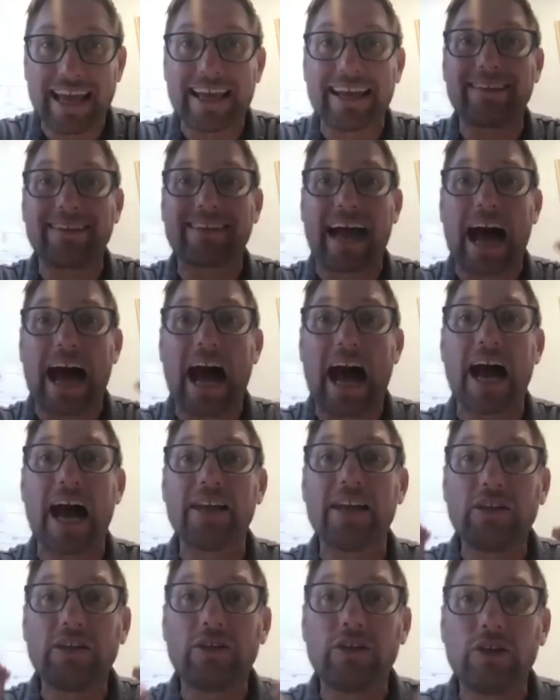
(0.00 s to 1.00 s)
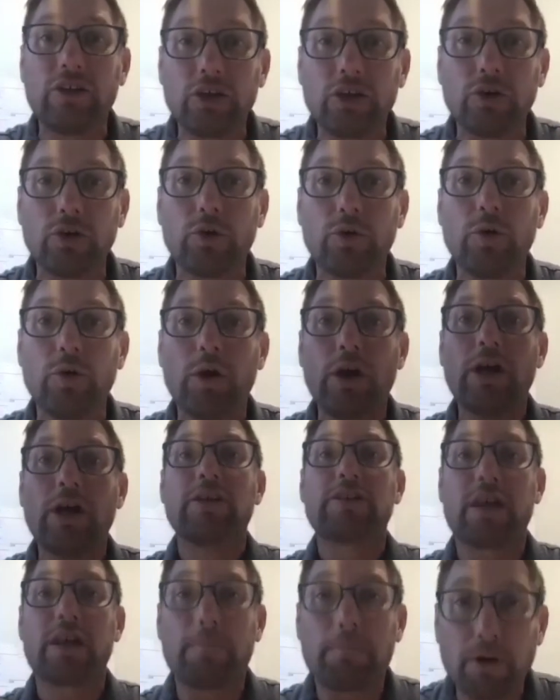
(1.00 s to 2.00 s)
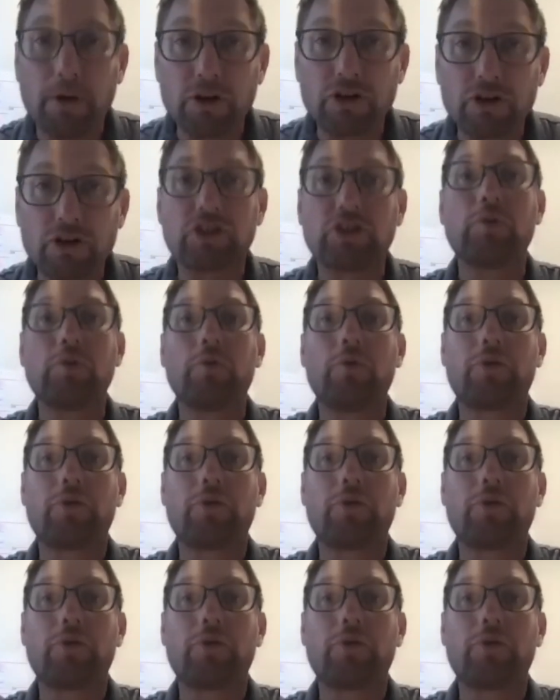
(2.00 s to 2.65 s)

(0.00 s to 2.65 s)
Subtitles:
and it's on you to pursue